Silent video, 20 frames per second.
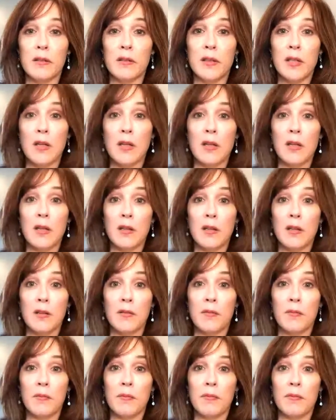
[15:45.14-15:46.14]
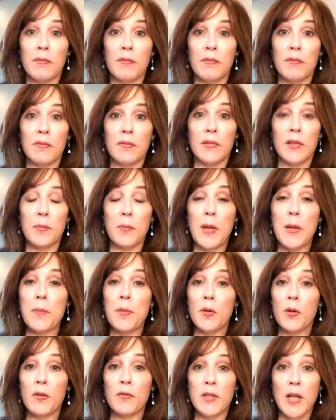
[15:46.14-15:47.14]
the
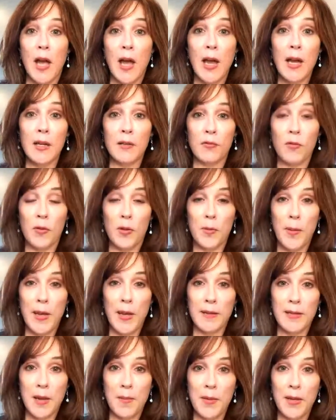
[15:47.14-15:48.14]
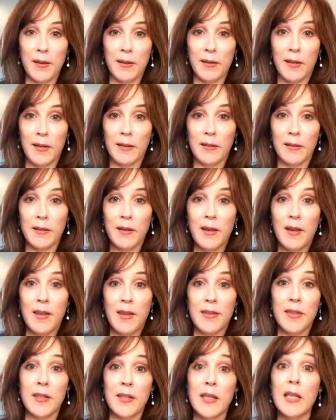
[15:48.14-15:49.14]
people who've died from the pandemic and
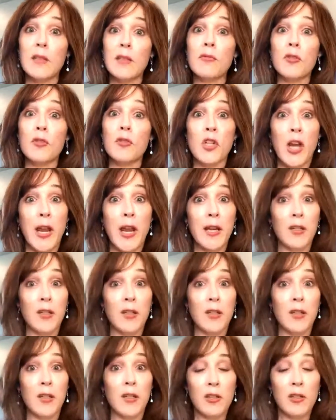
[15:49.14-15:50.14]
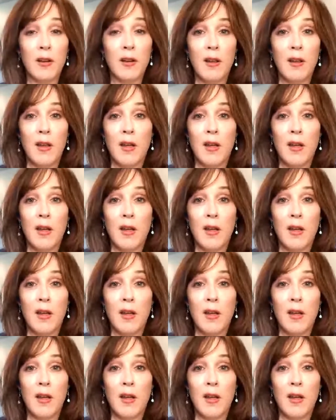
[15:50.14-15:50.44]
the need for change.